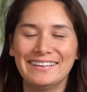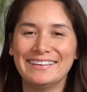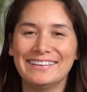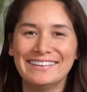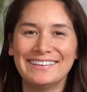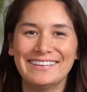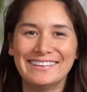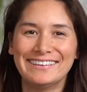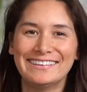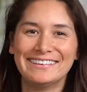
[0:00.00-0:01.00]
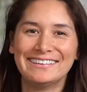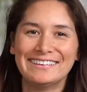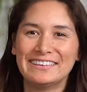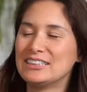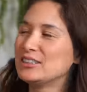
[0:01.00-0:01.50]

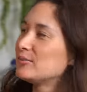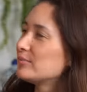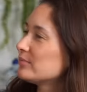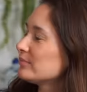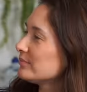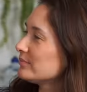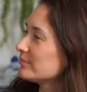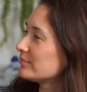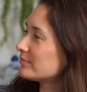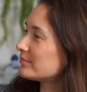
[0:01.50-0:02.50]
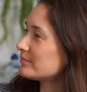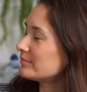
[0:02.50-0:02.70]
No words are spoken by the person on screen.